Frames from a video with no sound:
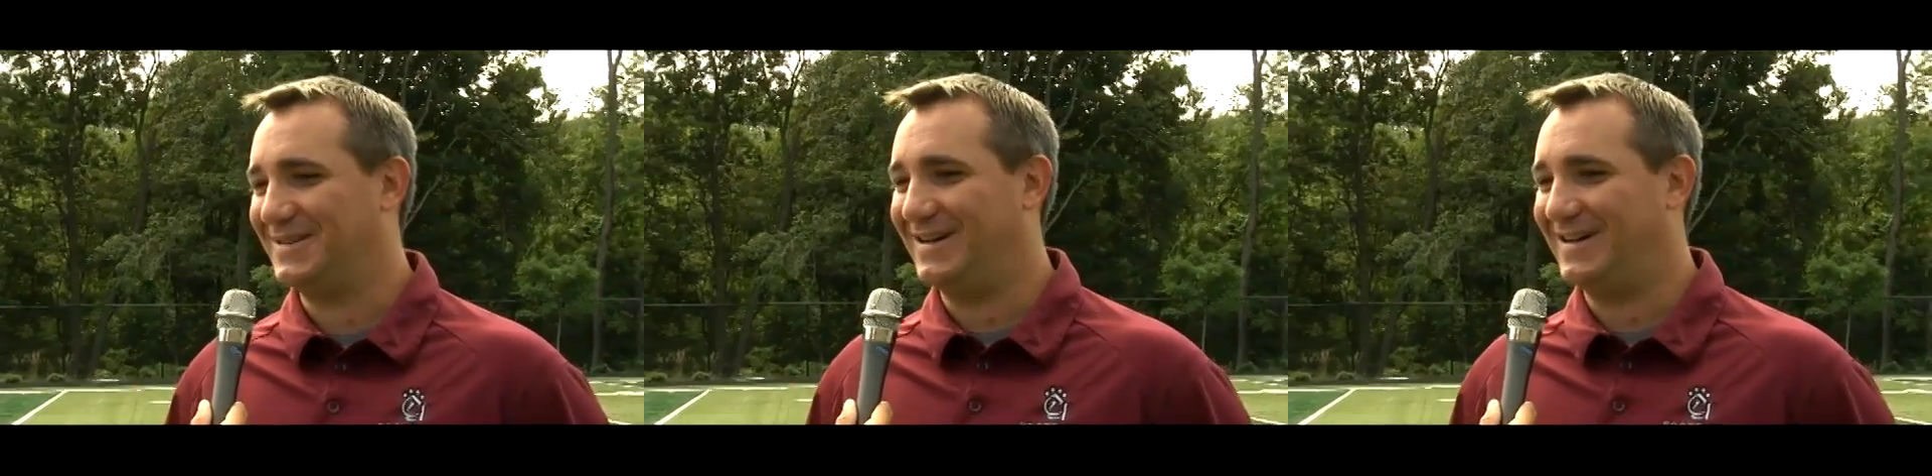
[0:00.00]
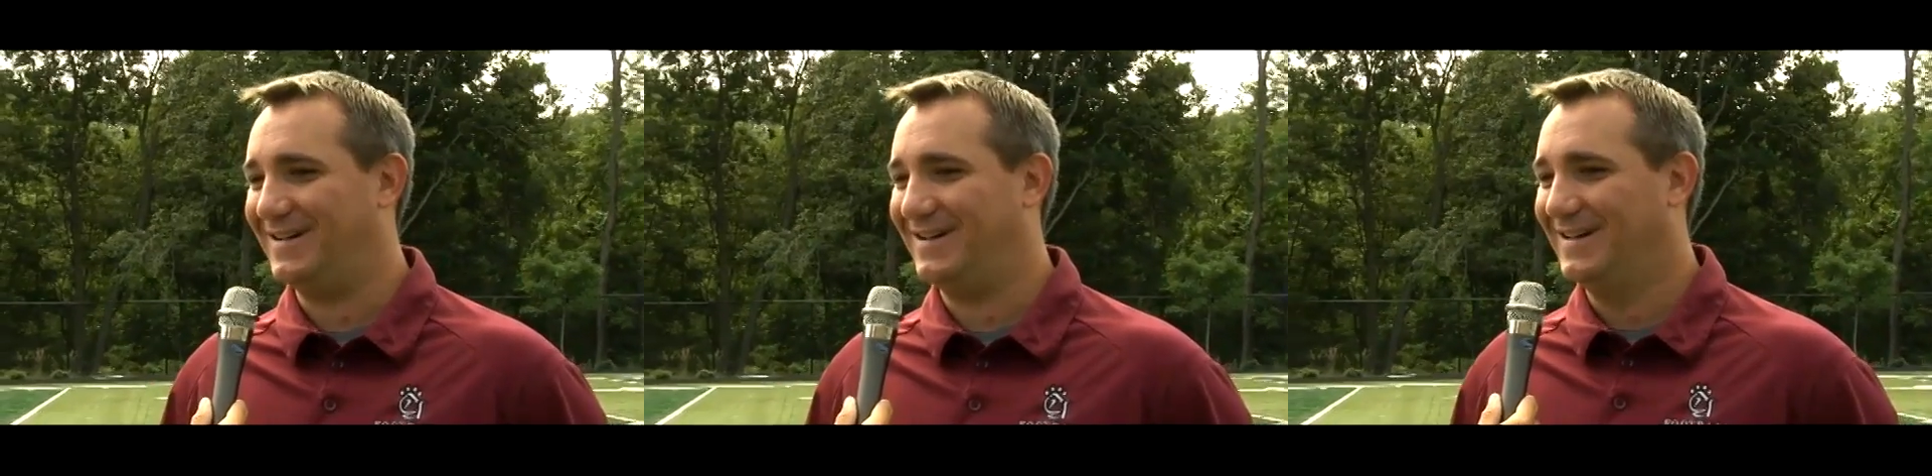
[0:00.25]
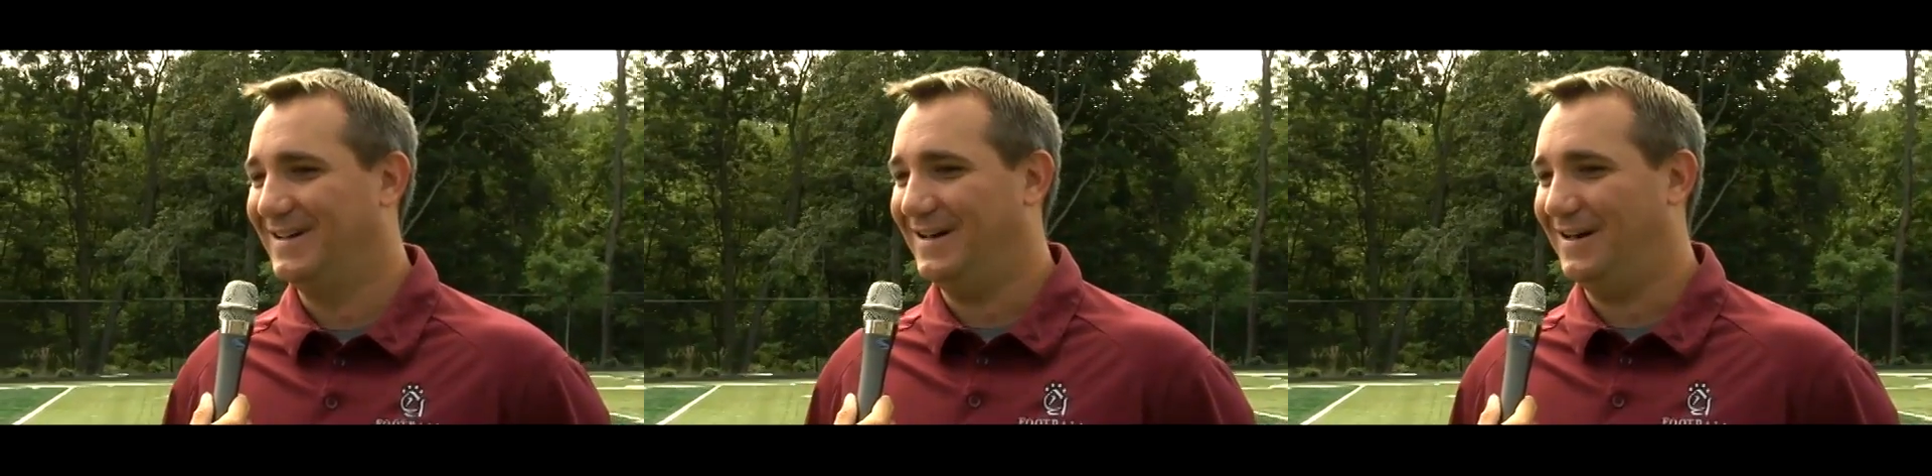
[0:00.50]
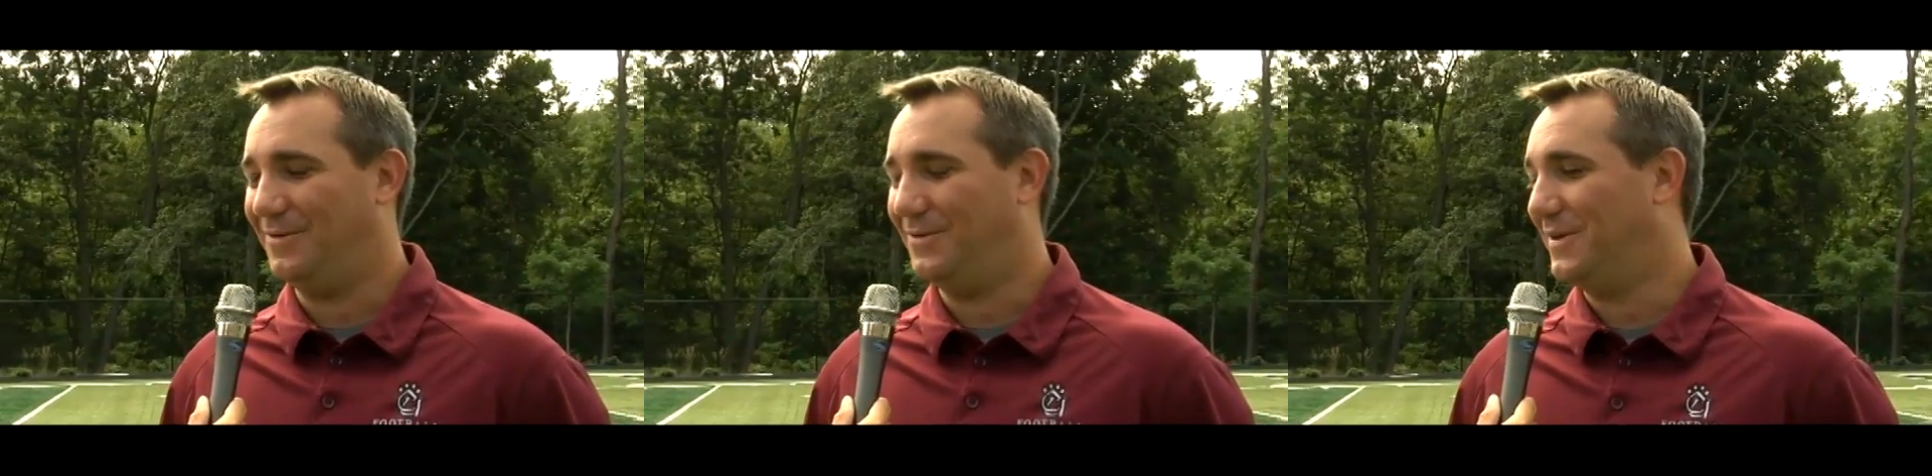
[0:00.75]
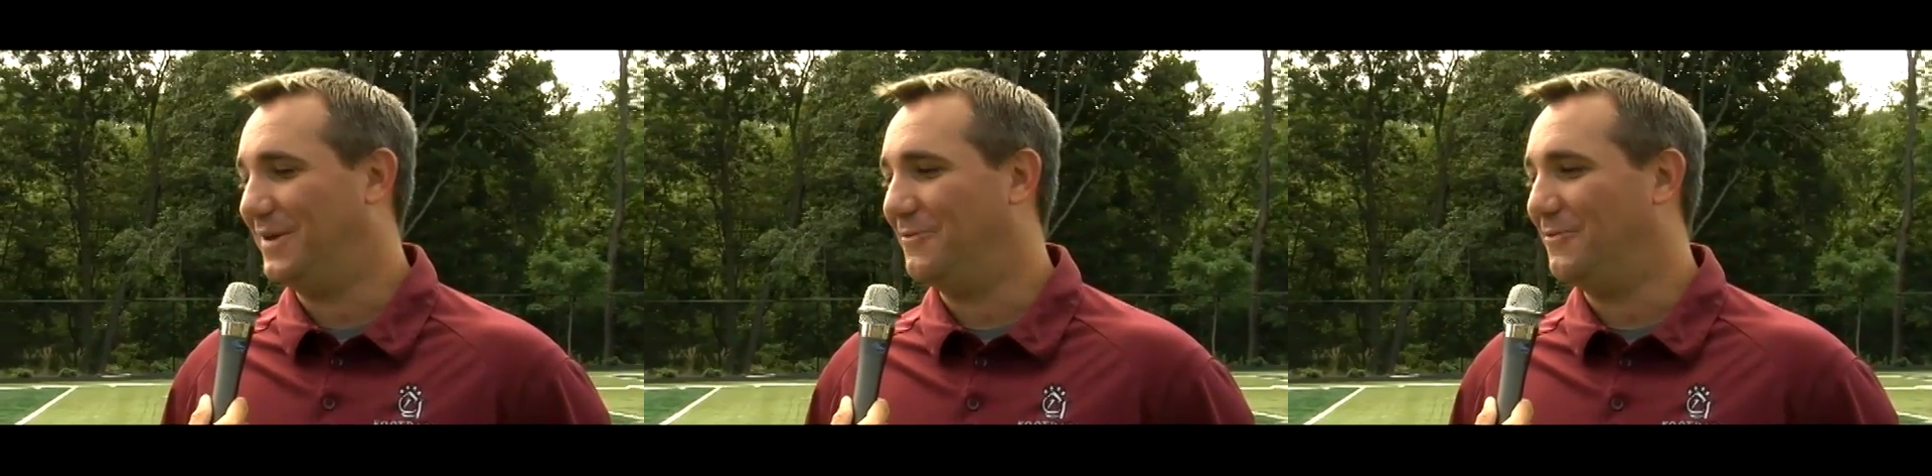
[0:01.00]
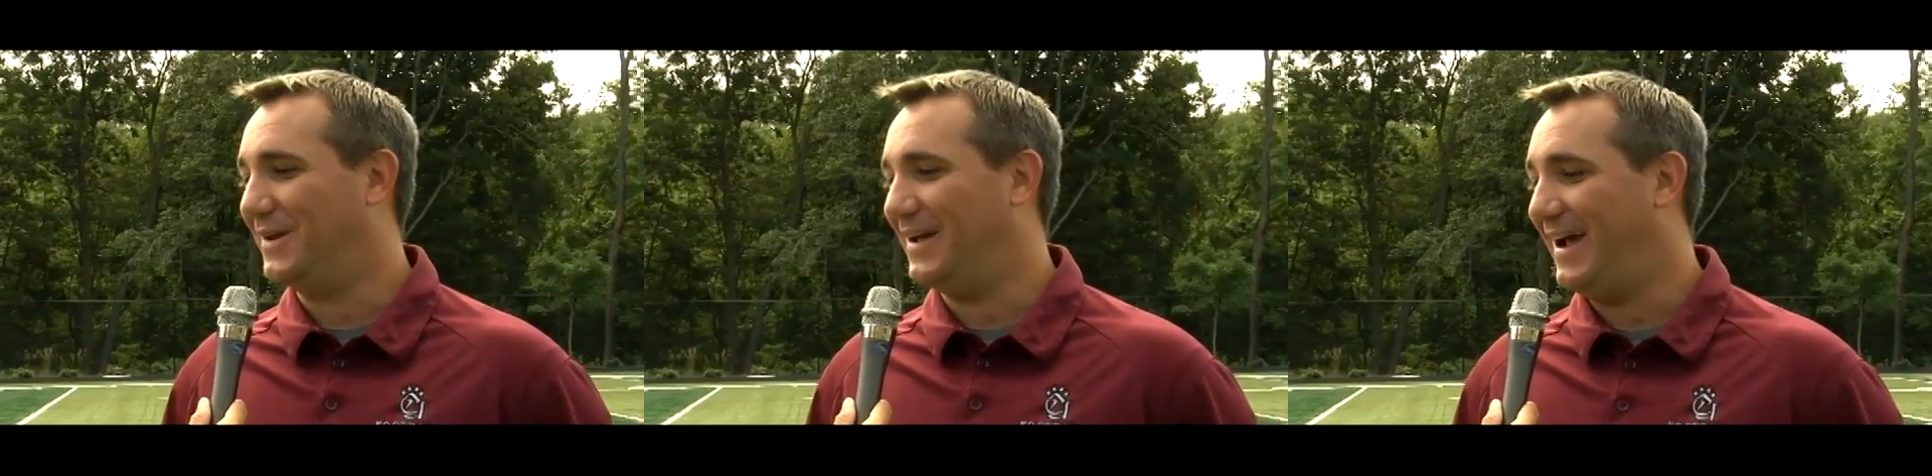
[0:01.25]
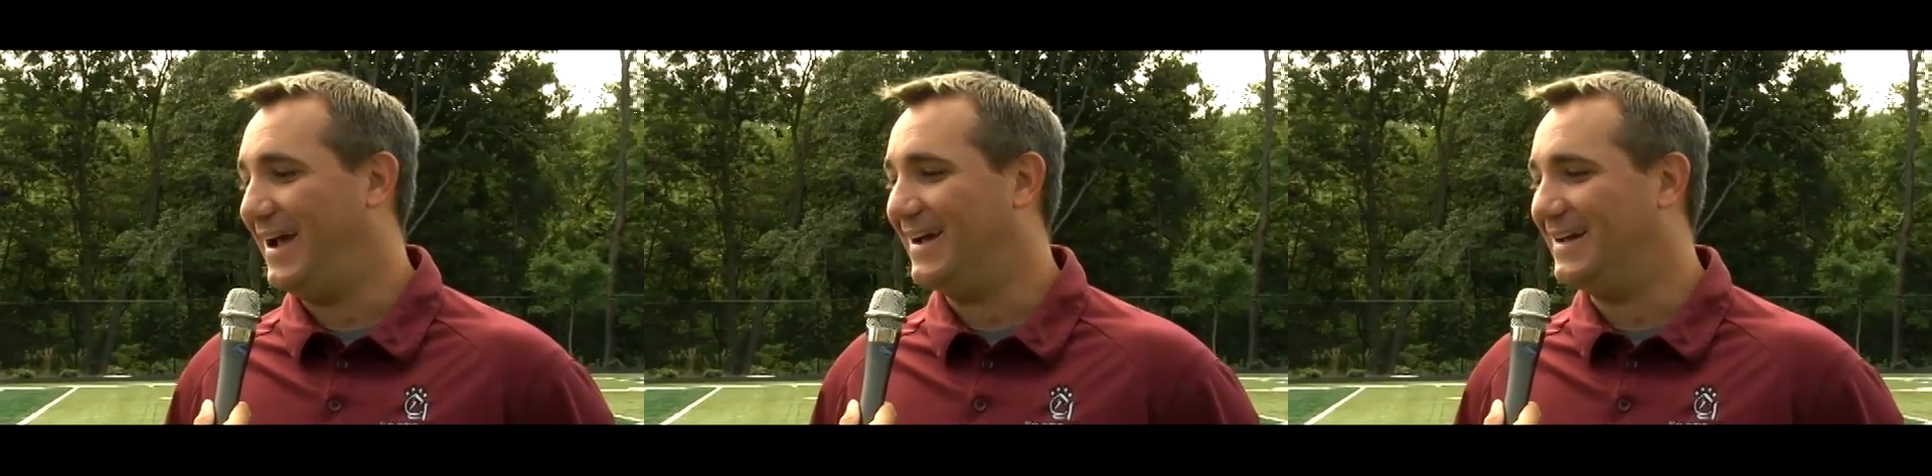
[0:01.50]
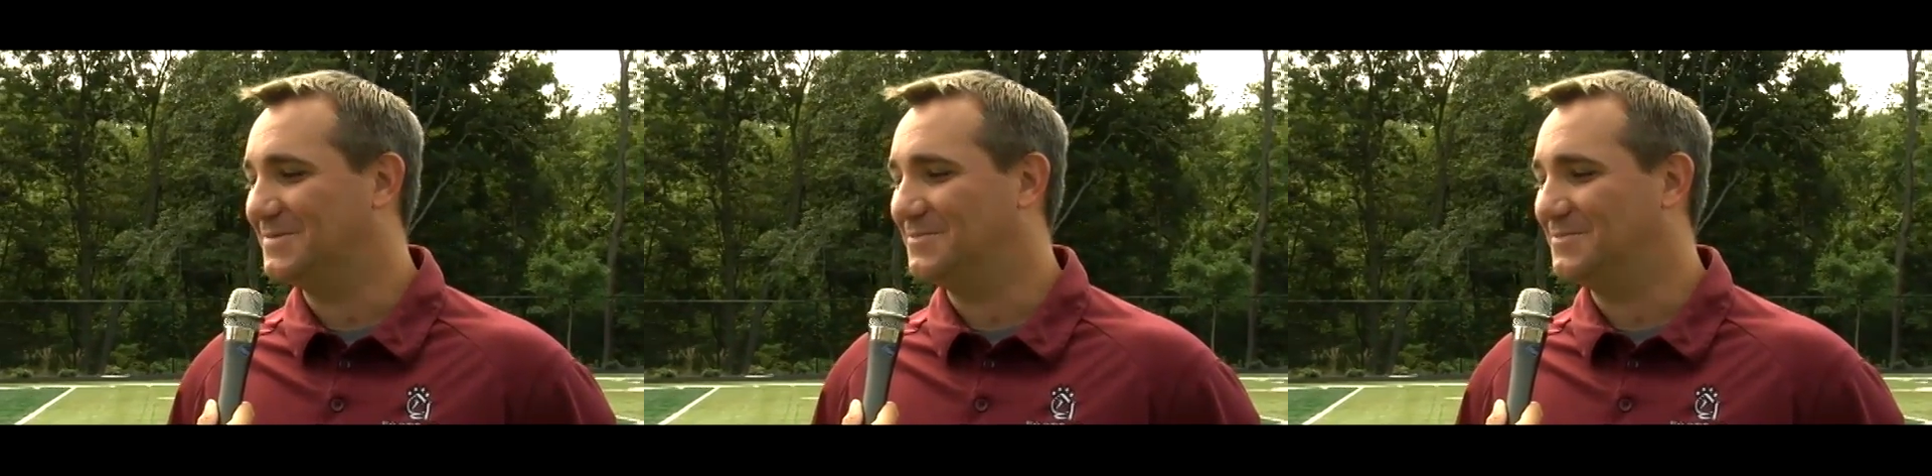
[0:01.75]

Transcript: I don't know that anyone that has,